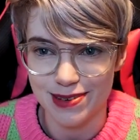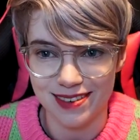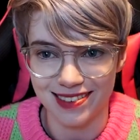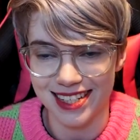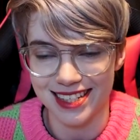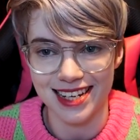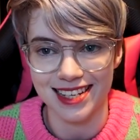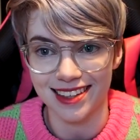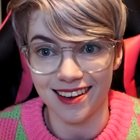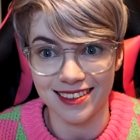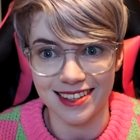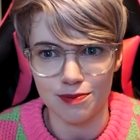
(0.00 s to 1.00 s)
PVC
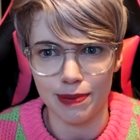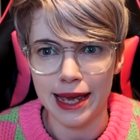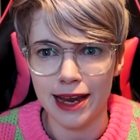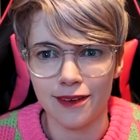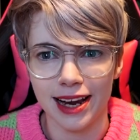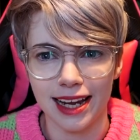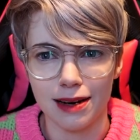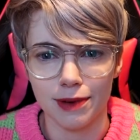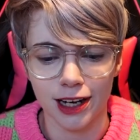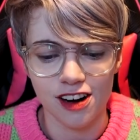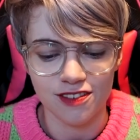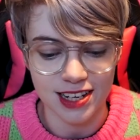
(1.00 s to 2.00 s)
started appearing in
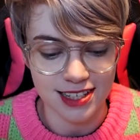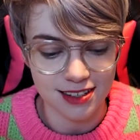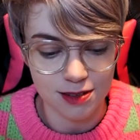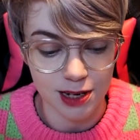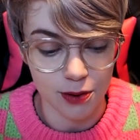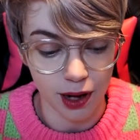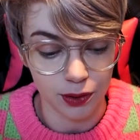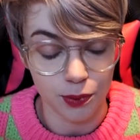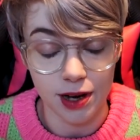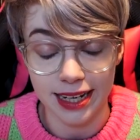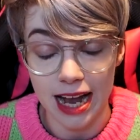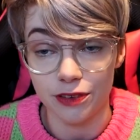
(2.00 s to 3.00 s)
my office. It took me a while to
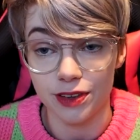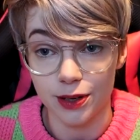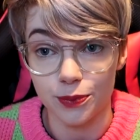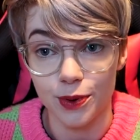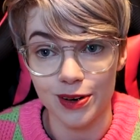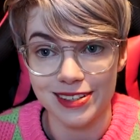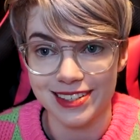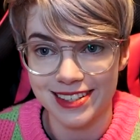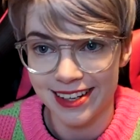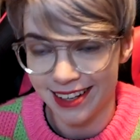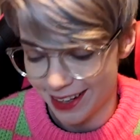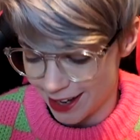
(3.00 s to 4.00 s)
work out that it was
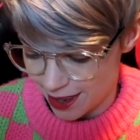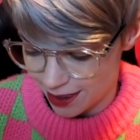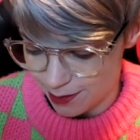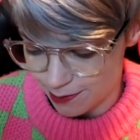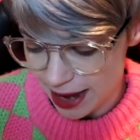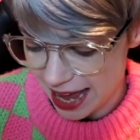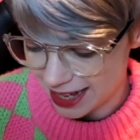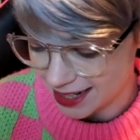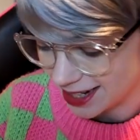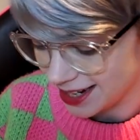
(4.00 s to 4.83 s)
the mat,